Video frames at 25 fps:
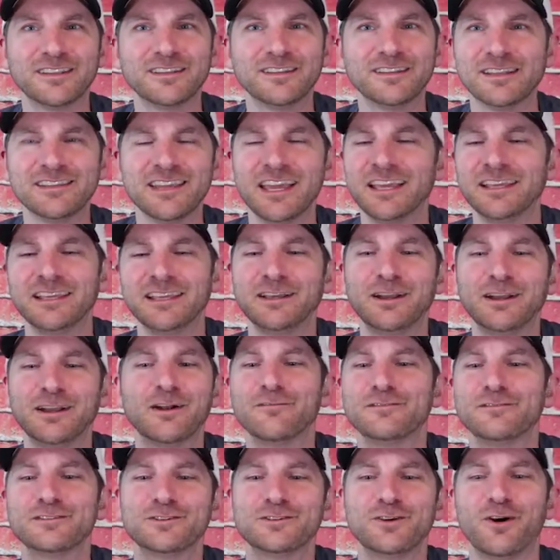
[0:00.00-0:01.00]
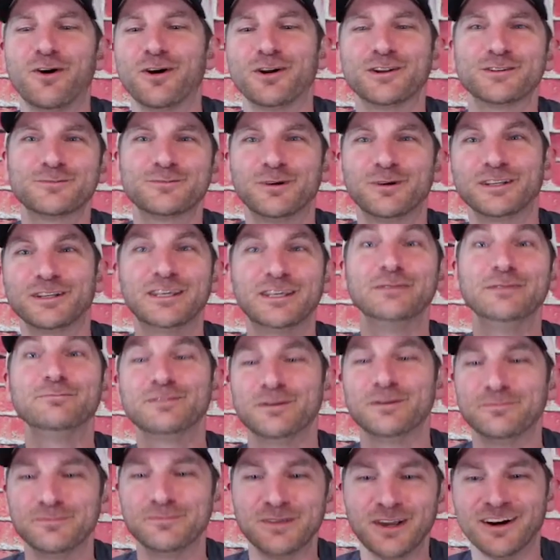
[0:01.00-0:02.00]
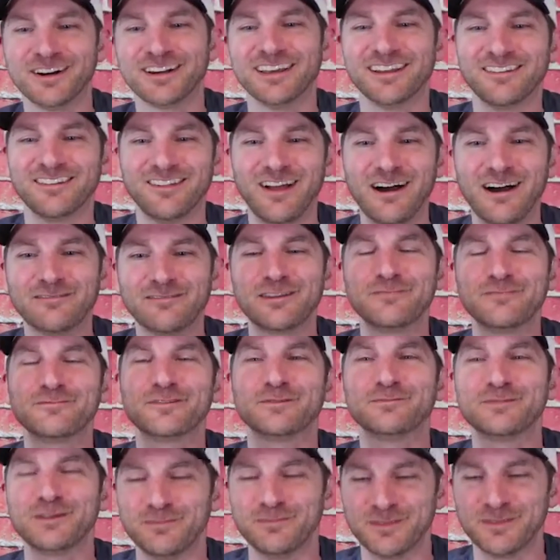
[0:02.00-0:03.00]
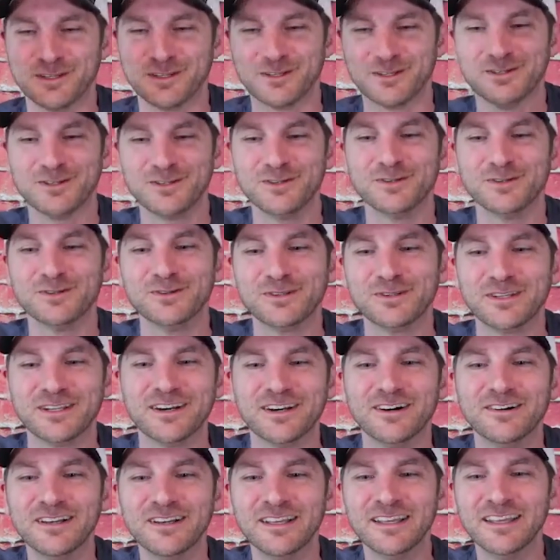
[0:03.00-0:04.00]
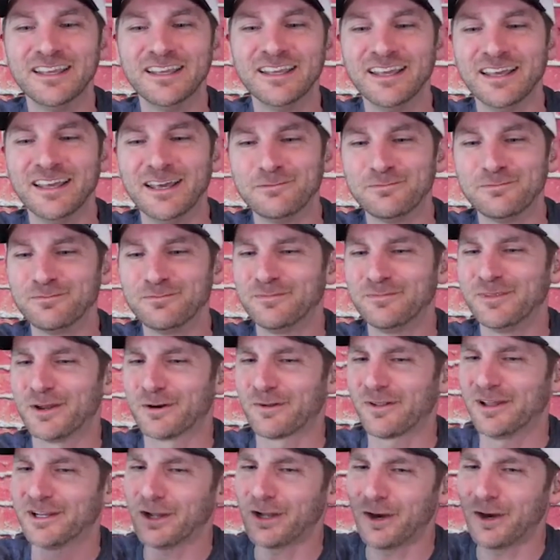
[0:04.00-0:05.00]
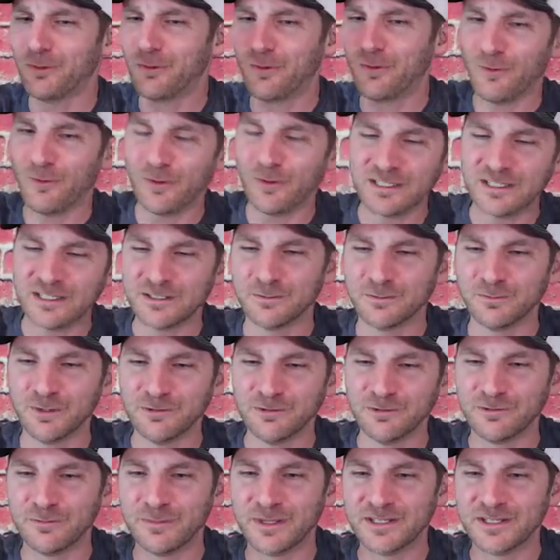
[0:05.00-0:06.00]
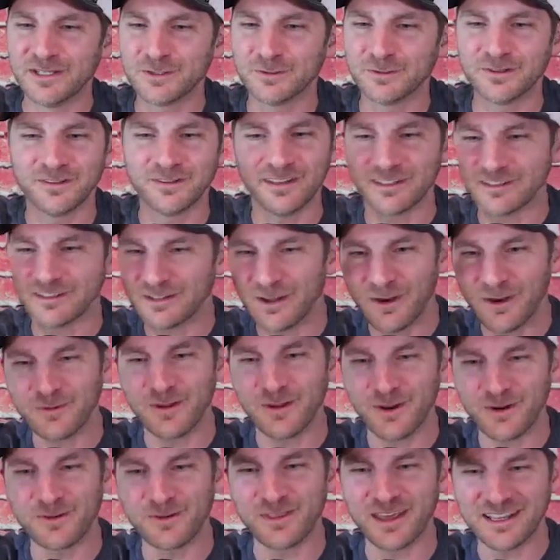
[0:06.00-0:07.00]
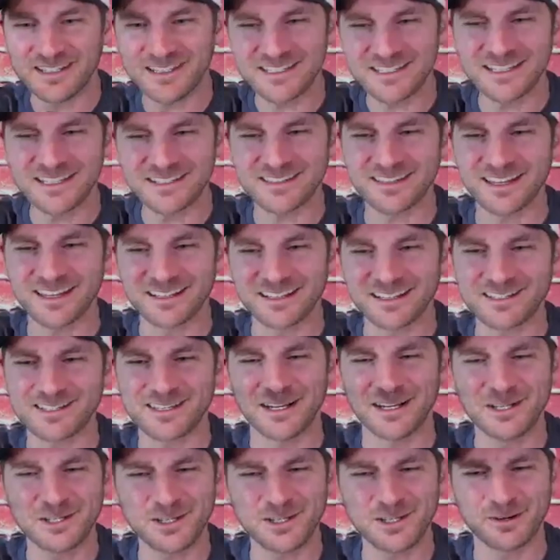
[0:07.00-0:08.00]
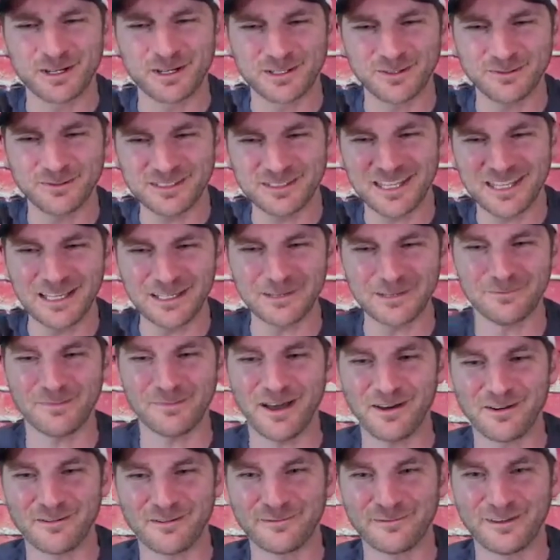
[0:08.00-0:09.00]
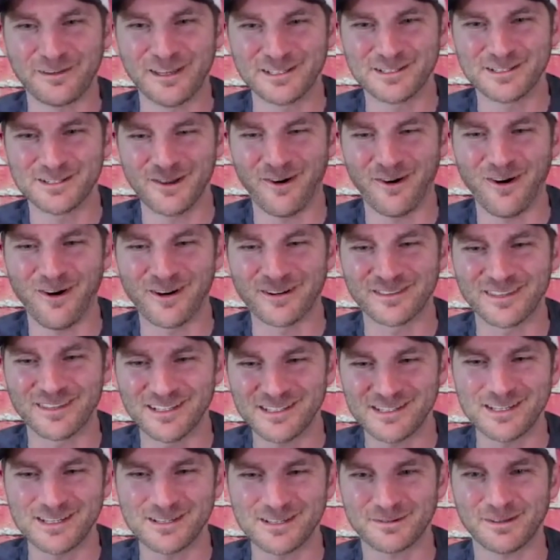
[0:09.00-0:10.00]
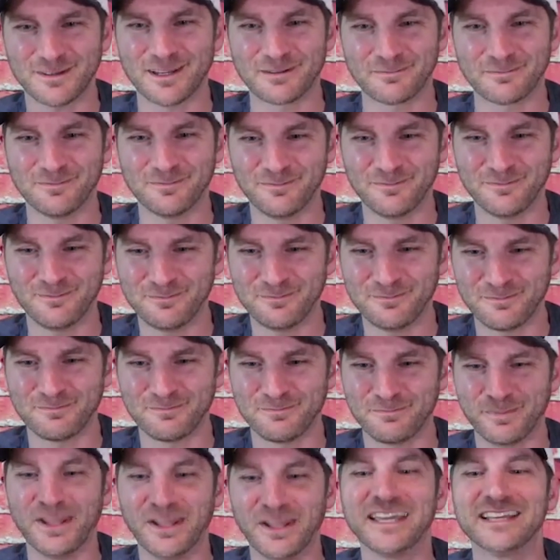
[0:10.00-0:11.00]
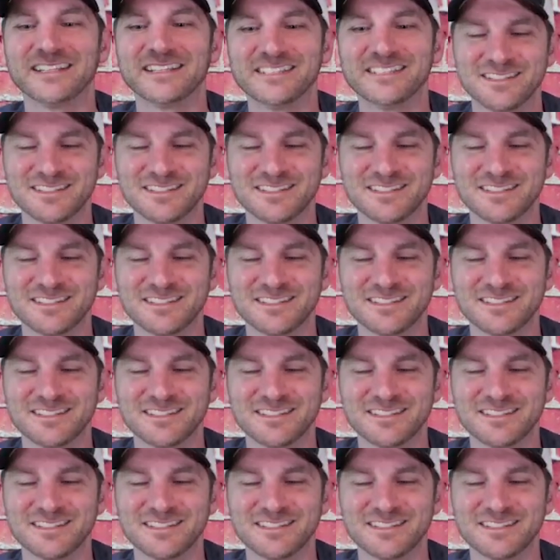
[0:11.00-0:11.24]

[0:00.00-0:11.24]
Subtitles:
taking care of his yard is what keeps him young and alive, gives him something to do. And they're like, oh, well, we need to move him into it. And like, no, that's his like sanctuary. Don't take him out of his yard. That's his like place,